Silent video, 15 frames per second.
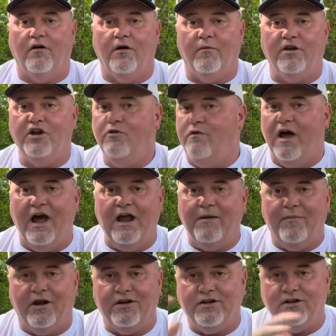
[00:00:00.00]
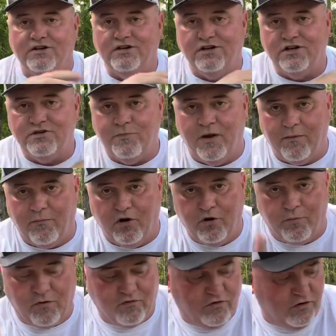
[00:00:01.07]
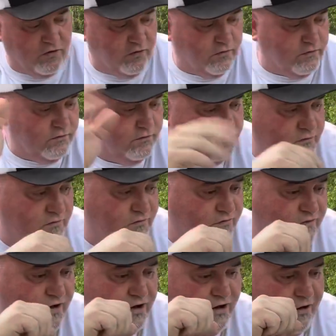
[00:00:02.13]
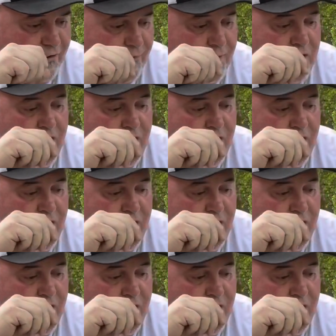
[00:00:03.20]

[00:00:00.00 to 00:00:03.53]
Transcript: I mean, you name it. This has been a blooper-filled video.